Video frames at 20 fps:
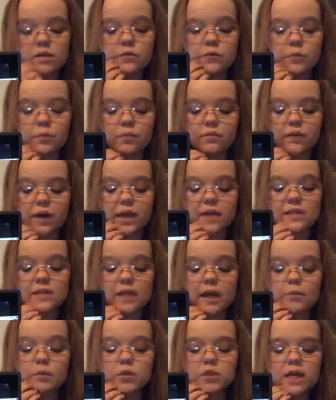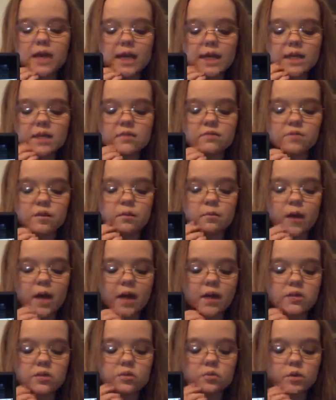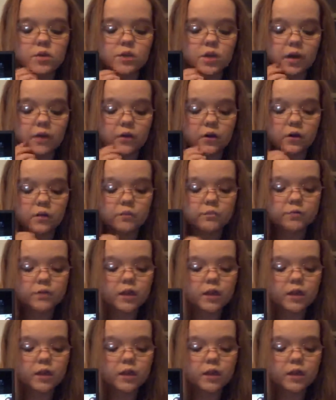provide simultaneous feedback to each other